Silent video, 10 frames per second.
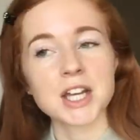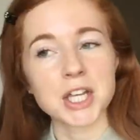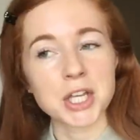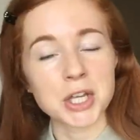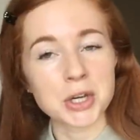
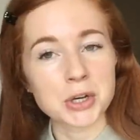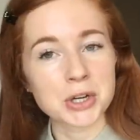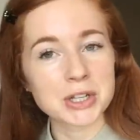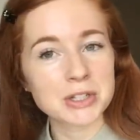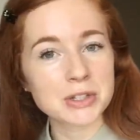Here
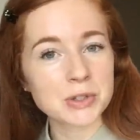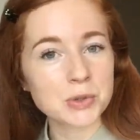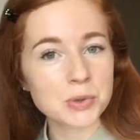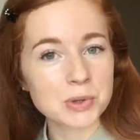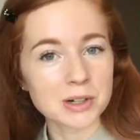is the
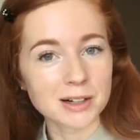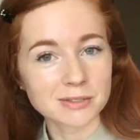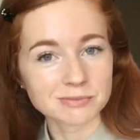tour.